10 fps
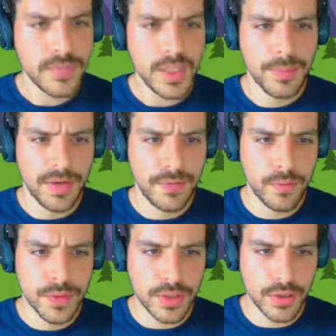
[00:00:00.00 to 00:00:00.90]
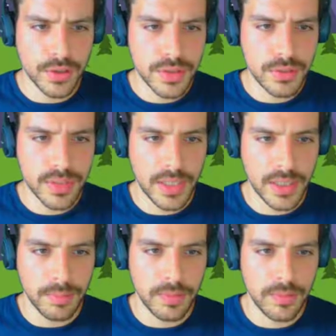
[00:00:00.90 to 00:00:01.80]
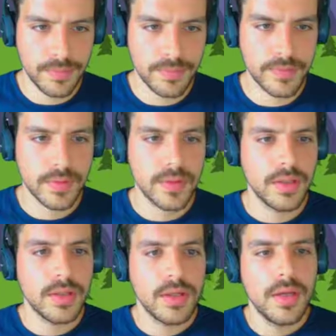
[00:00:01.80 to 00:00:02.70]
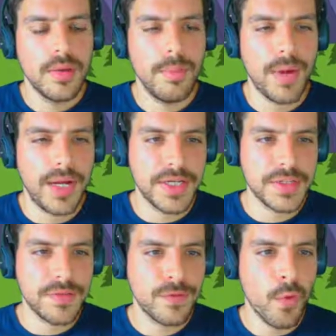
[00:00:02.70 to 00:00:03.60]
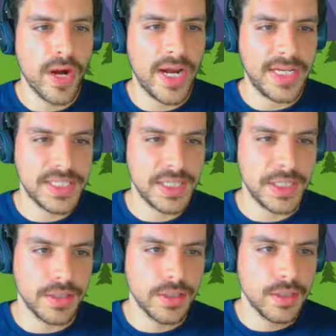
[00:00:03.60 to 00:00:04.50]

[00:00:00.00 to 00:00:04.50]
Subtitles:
my 4's are so terrible, minus 4ac.